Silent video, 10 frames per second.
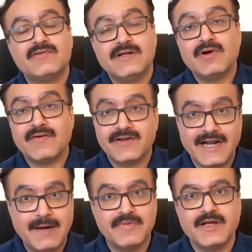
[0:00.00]
they would have
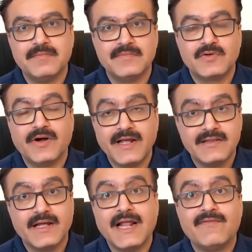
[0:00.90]
grabbed them, today
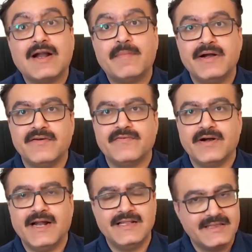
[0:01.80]
their life would have been
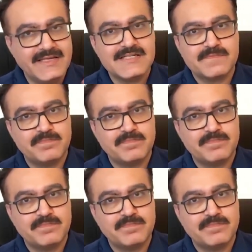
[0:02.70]
different. And these